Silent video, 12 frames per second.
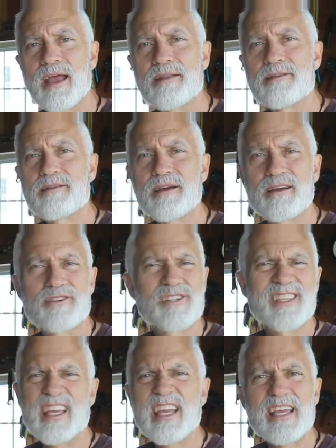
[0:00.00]
and
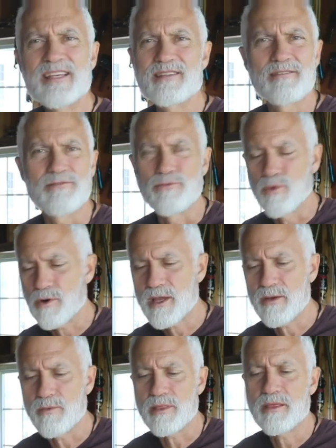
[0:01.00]
just ease of
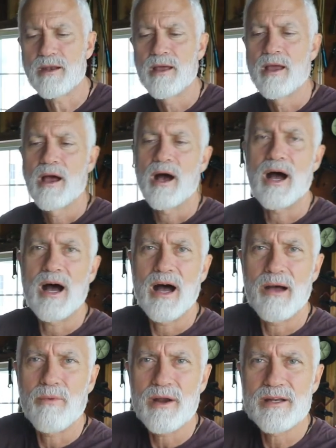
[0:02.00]
working with it,
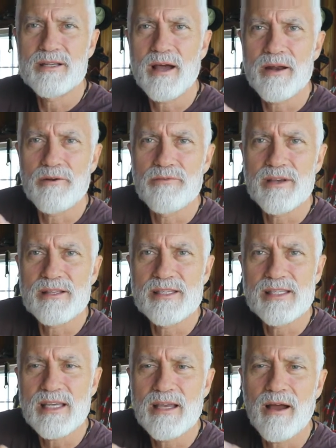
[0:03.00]
I wanted to, I don't know if you
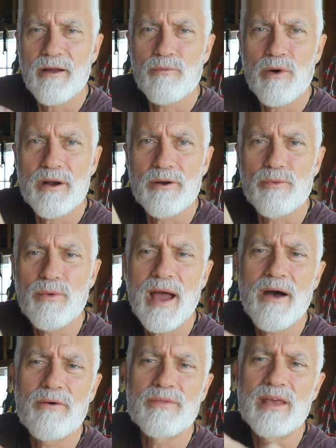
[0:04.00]
can see, I wanted to
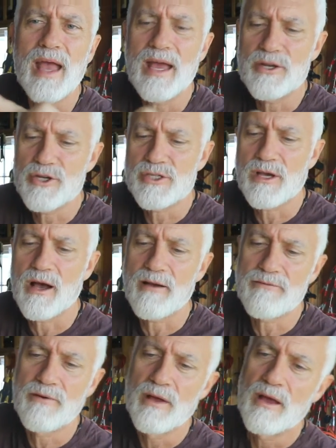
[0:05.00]
round the edges
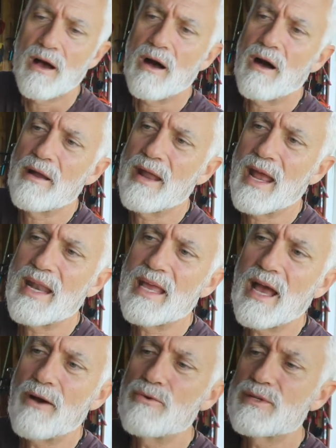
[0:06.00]
off on
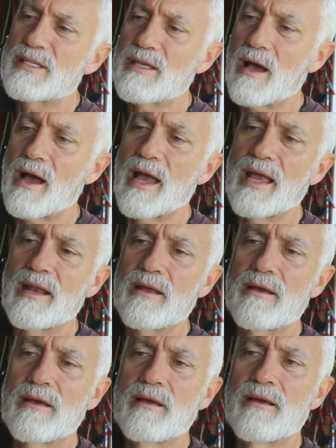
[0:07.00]
any
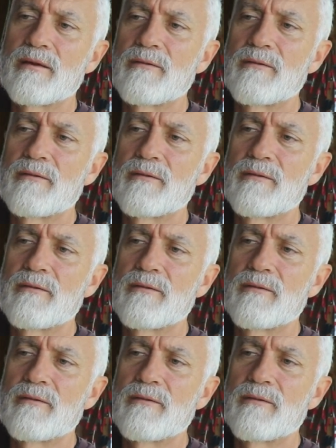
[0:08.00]
outside